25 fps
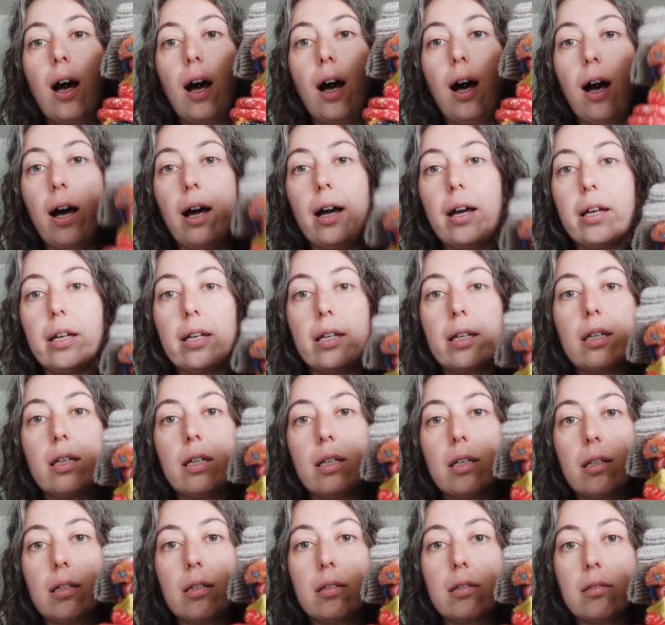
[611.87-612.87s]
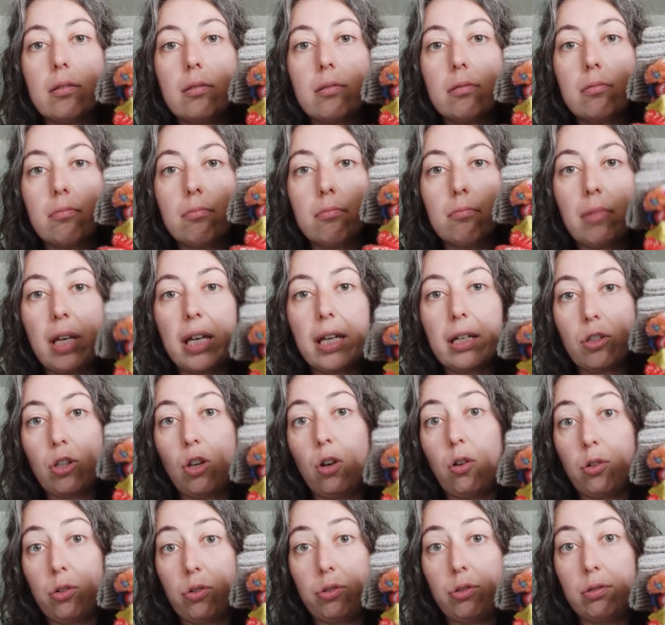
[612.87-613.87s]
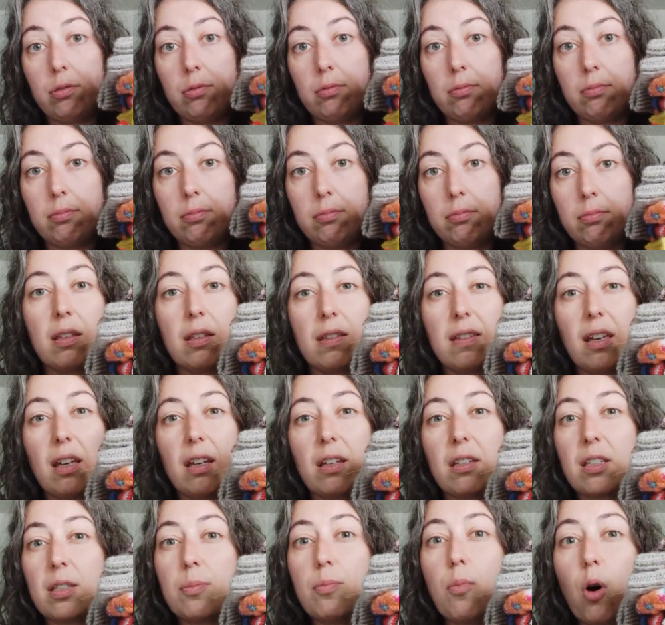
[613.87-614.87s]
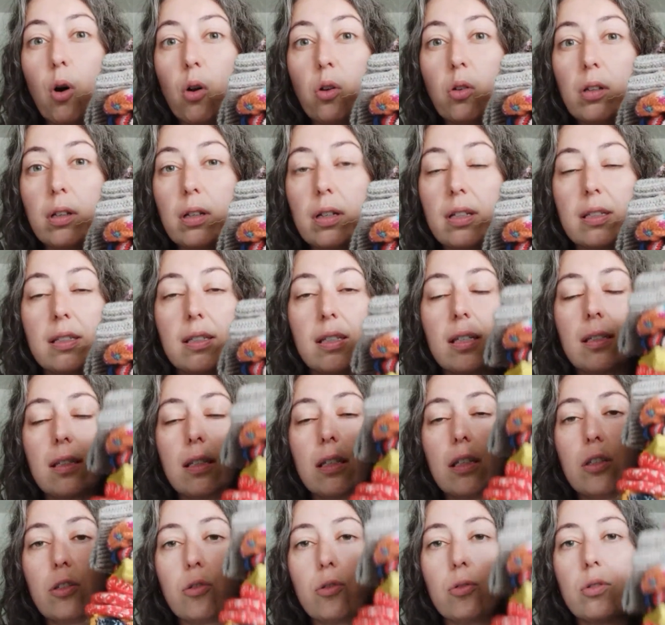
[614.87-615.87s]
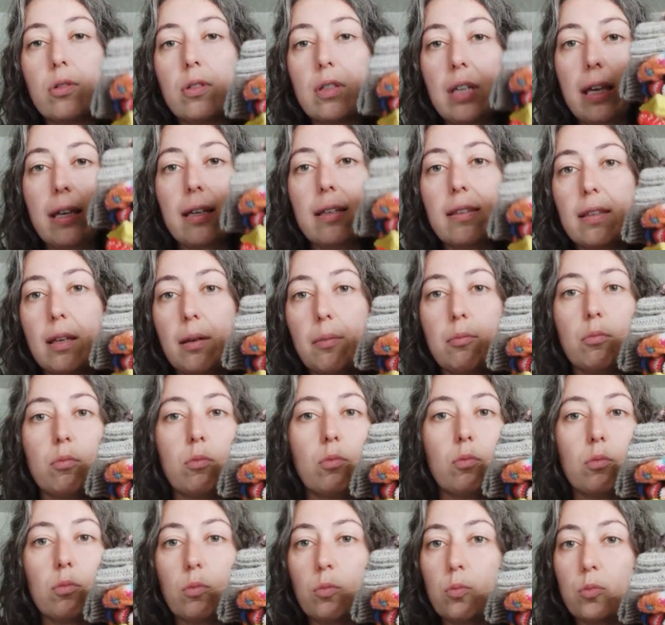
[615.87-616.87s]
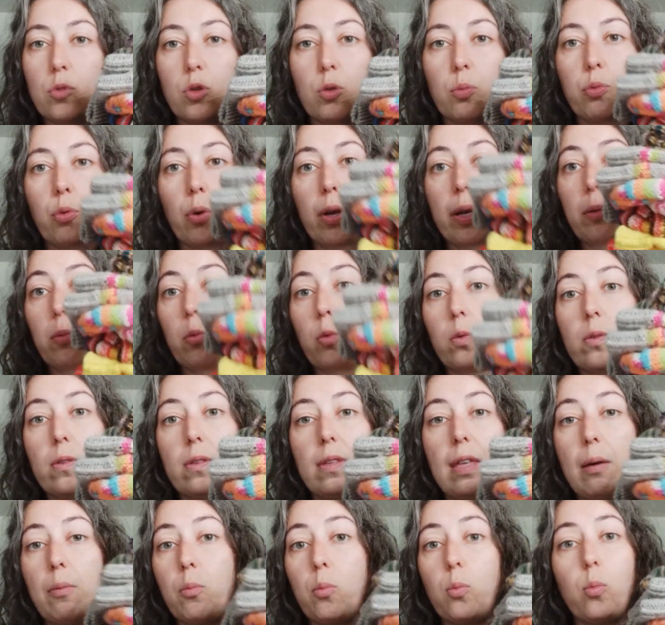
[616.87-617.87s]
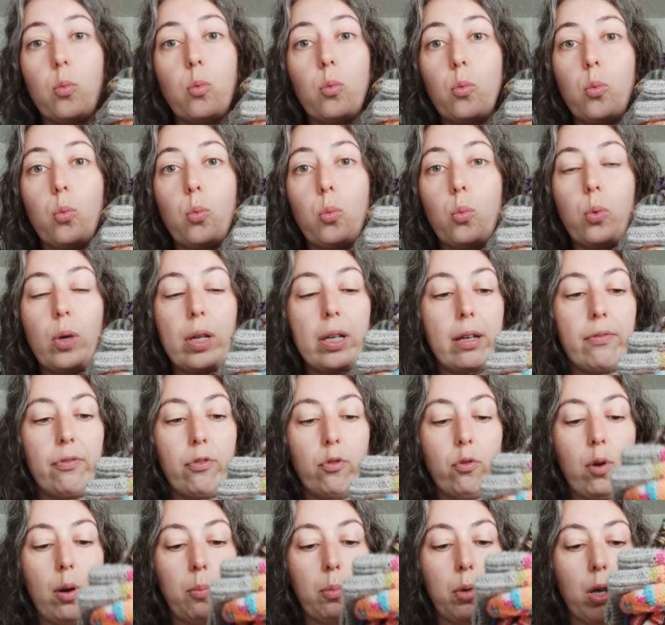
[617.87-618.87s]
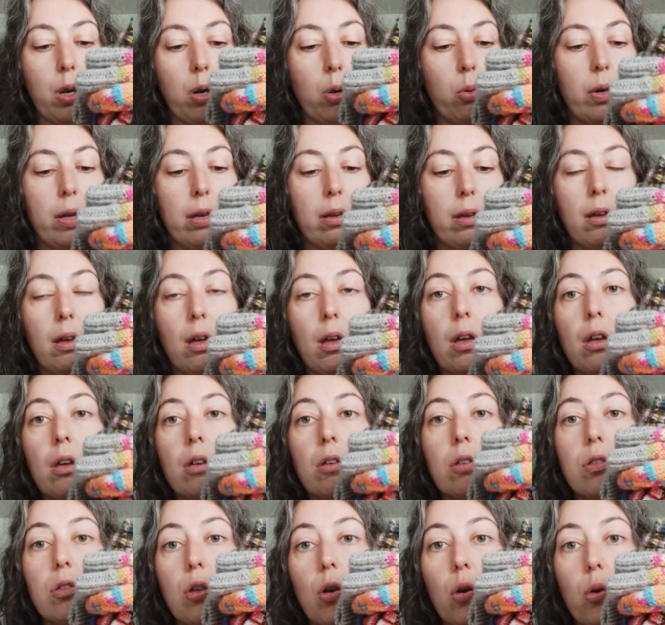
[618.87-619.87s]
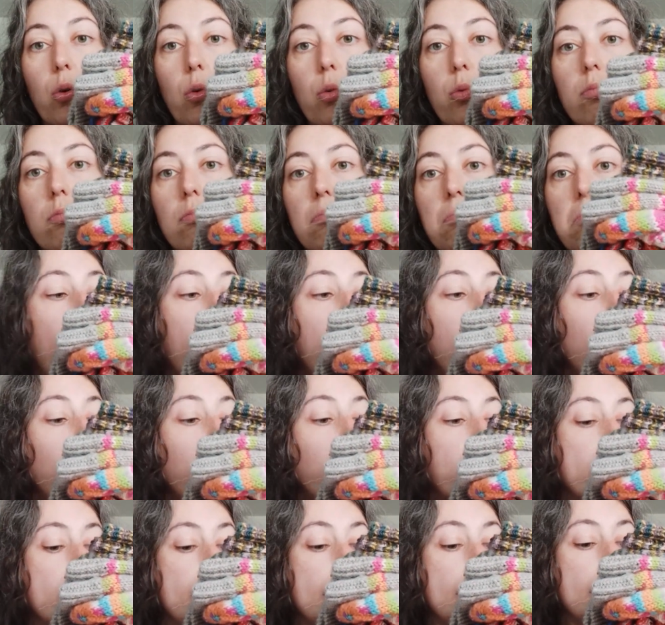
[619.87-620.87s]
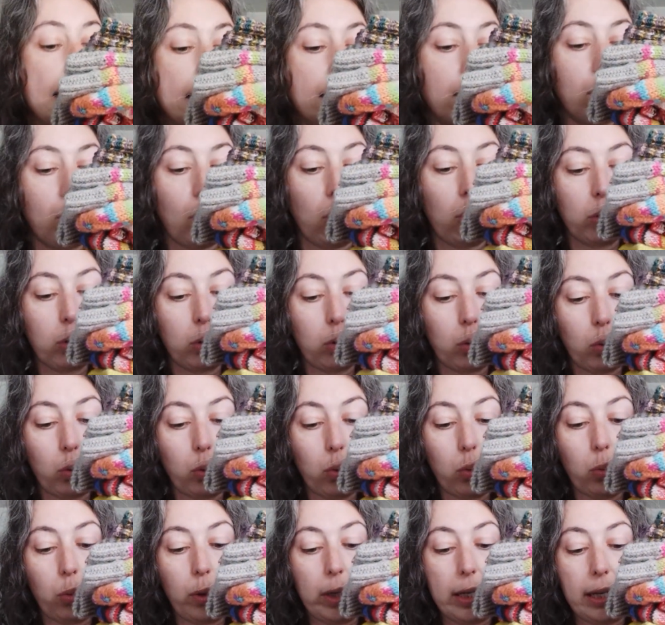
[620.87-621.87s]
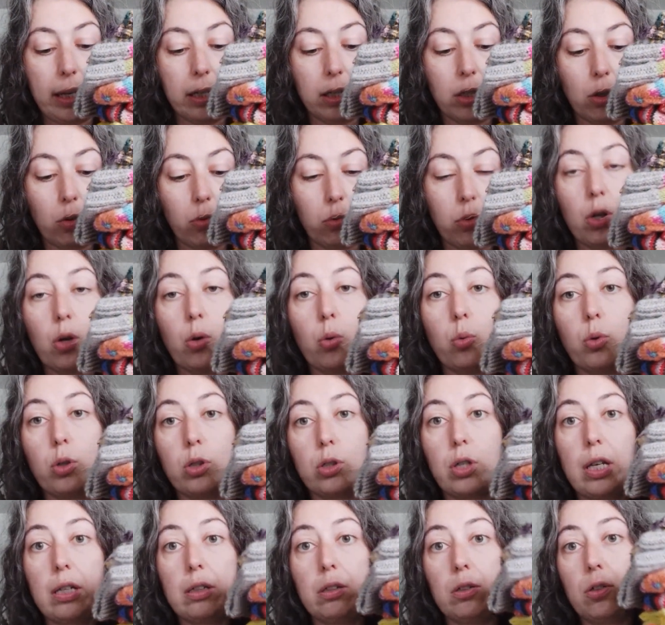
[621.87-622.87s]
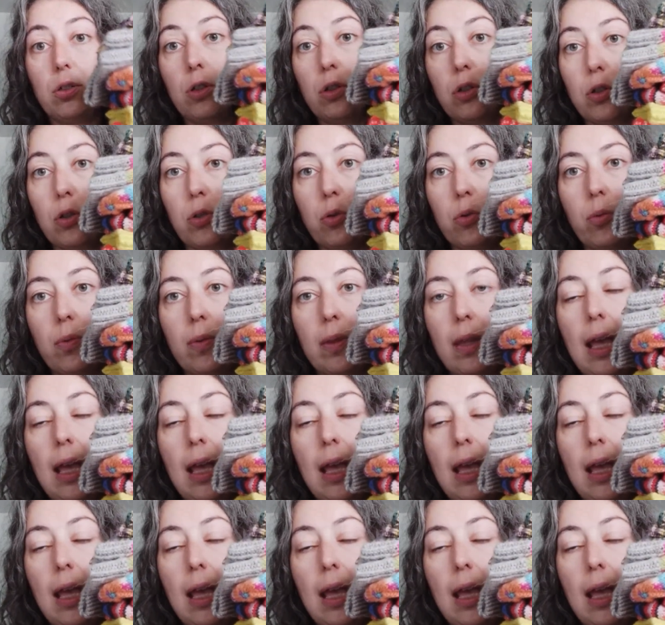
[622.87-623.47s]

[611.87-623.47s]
I make socks. They are small, it's easy to take them, to bring them whenever I'm going, so I always knit socks when I don't know what else to do.